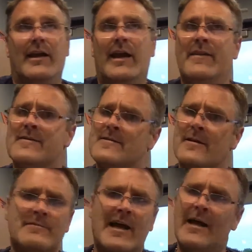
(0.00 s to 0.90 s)
And then
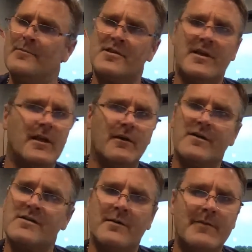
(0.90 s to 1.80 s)
sometimes you know
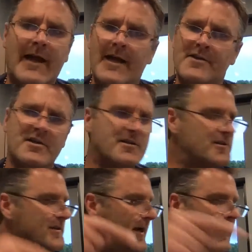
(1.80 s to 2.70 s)
there's some guys you
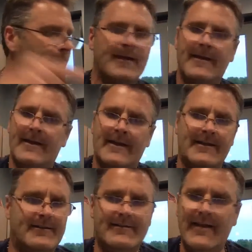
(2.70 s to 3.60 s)
just gotta you gotta
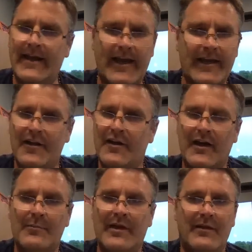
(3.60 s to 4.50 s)
dig in and you
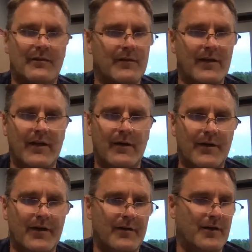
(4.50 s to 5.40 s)
gotta be you know
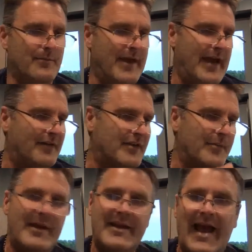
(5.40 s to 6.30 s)
you, you may have to
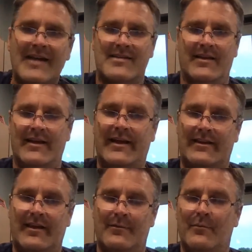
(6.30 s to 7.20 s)
be nasty to
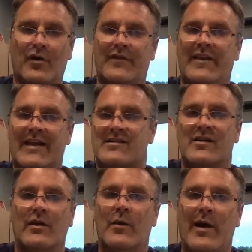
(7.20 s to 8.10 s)
get them motivated. That's
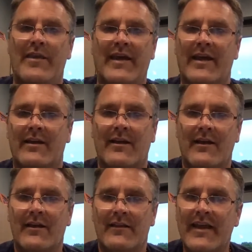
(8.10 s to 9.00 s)
the only way they get
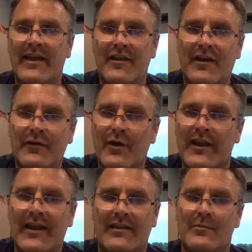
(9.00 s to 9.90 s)
they, you can
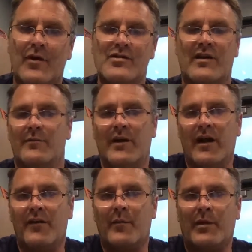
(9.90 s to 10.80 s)
really get the most of them. And
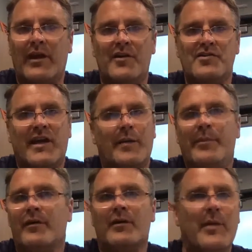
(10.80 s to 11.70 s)
other players you got to
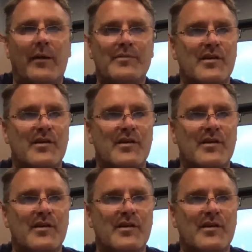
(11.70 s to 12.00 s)
build them up.